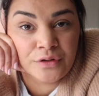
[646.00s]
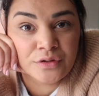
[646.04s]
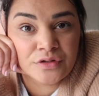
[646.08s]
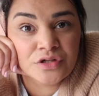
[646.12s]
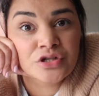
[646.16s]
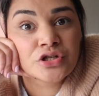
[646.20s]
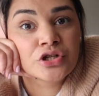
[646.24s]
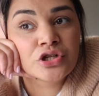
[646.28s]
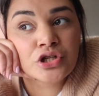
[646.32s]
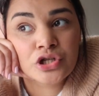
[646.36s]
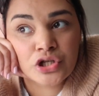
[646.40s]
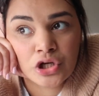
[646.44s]

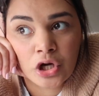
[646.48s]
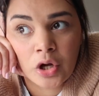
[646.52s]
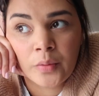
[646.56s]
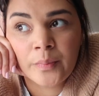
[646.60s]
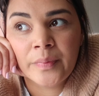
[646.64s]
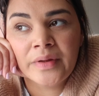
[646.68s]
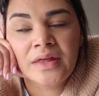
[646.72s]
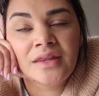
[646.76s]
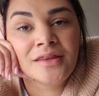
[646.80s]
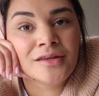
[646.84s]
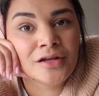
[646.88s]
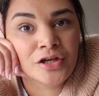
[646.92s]
first
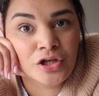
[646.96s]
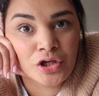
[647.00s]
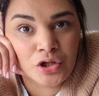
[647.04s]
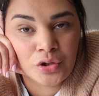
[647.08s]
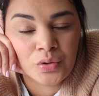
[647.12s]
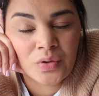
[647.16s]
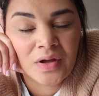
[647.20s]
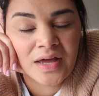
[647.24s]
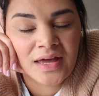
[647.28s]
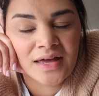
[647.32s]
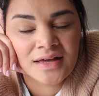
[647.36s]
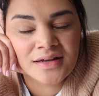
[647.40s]
shop in the
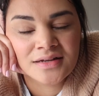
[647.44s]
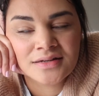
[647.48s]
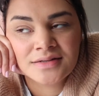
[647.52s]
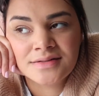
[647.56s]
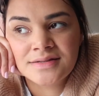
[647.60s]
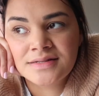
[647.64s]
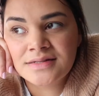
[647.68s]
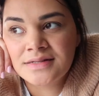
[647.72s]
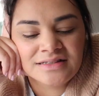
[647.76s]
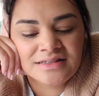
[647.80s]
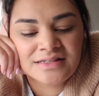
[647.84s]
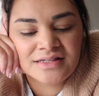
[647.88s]
new
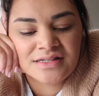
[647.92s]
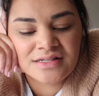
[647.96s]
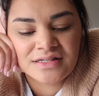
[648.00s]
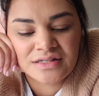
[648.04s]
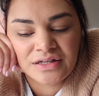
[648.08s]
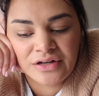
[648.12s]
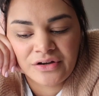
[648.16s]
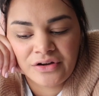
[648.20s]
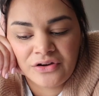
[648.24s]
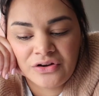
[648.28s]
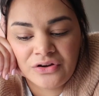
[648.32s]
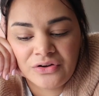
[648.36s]
house.
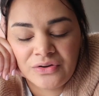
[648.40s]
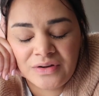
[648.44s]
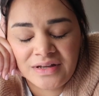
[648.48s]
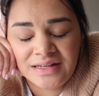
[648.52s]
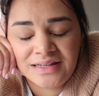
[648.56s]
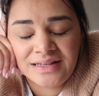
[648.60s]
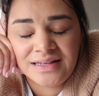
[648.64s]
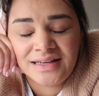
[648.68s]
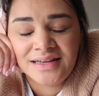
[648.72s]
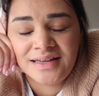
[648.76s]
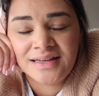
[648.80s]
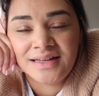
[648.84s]
So,
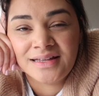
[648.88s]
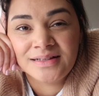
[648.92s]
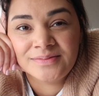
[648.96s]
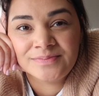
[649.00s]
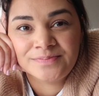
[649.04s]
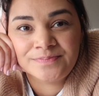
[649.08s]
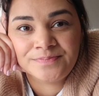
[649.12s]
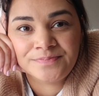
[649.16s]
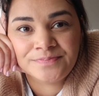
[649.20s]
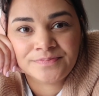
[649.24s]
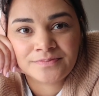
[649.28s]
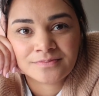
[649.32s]

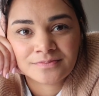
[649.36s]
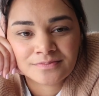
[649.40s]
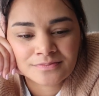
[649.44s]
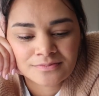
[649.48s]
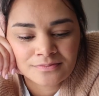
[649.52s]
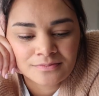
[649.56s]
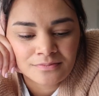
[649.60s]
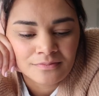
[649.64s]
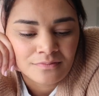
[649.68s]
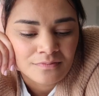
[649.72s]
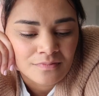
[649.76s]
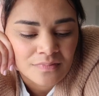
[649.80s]
yeah.
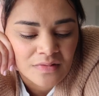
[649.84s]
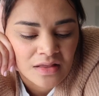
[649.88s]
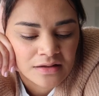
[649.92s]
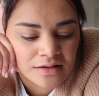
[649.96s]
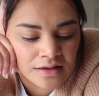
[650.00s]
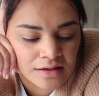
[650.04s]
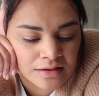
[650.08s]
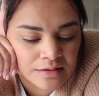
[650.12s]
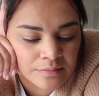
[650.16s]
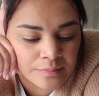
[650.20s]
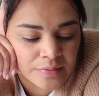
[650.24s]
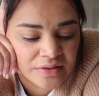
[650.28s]

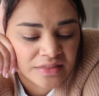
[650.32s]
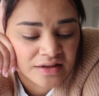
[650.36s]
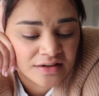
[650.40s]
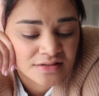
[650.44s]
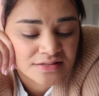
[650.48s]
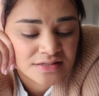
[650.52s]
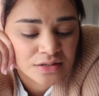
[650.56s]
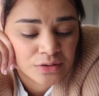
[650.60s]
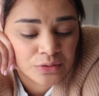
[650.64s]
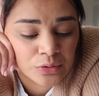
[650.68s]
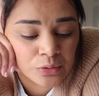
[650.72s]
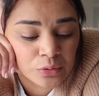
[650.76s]
But
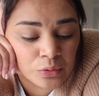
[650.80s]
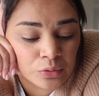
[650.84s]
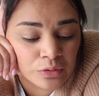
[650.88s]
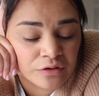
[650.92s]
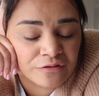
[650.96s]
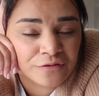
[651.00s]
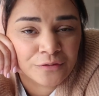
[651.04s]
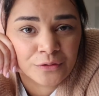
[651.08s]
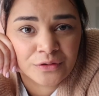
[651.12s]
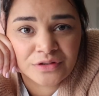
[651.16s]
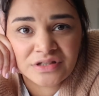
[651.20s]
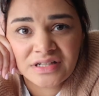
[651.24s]
that's
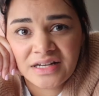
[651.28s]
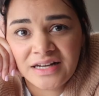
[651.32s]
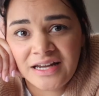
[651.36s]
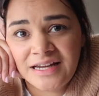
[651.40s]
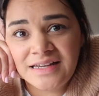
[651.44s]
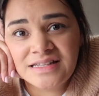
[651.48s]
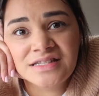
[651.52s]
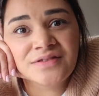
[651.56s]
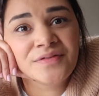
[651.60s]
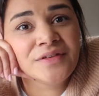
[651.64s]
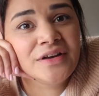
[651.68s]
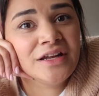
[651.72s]
all for
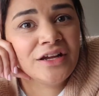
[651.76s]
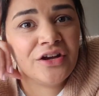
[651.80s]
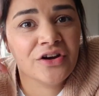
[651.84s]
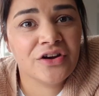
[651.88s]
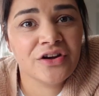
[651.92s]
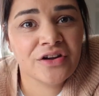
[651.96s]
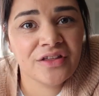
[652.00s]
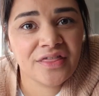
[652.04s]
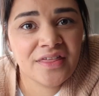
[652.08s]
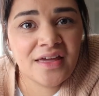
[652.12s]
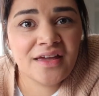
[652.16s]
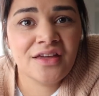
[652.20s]
today's
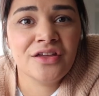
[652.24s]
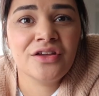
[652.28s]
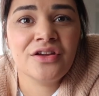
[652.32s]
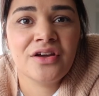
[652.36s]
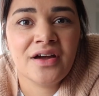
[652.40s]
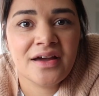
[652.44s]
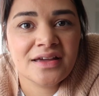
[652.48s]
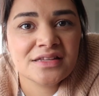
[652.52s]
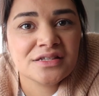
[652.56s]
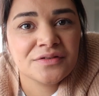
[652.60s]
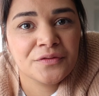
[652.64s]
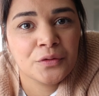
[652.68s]
video. Thank you
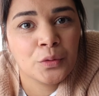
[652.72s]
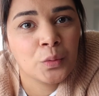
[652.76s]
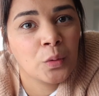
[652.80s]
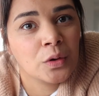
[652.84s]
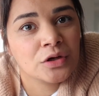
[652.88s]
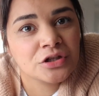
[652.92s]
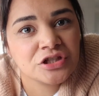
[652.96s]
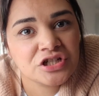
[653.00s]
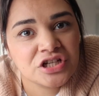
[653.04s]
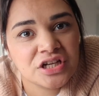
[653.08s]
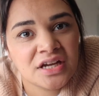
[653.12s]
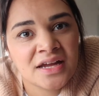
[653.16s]
guys for
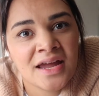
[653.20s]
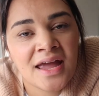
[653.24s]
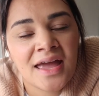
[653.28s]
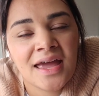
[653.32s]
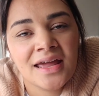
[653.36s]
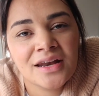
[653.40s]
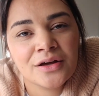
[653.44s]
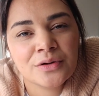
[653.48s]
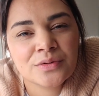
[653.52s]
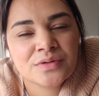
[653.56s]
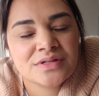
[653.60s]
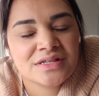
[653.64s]
watching,
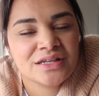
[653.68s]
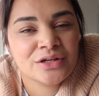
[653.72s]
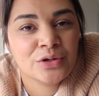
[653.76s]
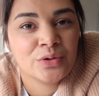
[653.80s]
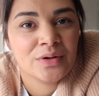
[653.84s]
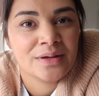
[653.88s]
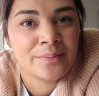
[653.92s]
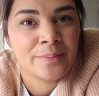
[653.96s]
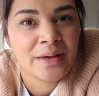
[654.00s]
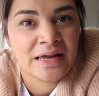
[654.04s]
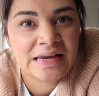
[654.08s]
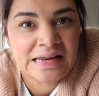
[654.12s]
and I'll see
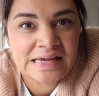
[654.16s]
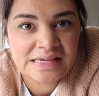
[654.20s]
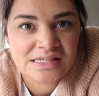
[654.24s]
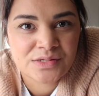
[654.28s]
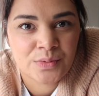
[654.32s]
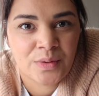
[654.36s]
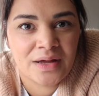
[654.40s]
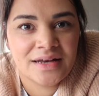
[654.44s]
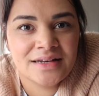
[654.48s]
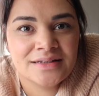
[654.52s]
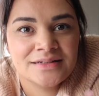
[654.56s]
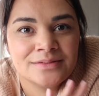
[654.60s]
you in my
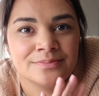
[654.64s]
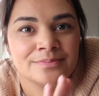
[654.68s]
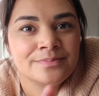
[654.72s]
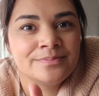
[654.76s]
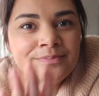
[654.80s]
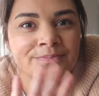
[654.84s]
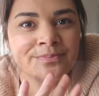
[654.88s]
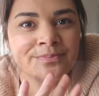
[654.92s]
next one.